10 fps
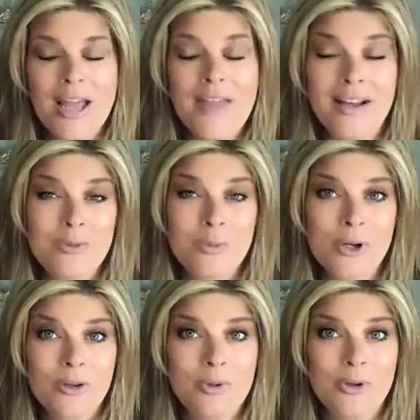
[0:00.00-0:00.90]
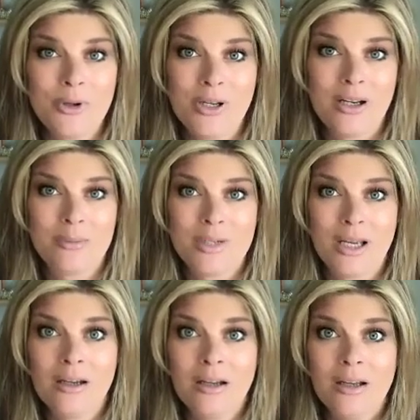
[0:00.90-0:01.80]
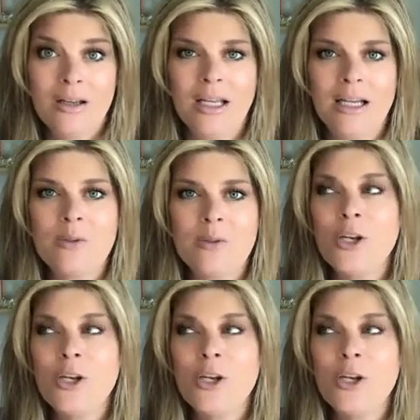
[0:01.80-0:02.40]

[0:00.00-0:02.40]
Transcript: And that's where community comes in. That's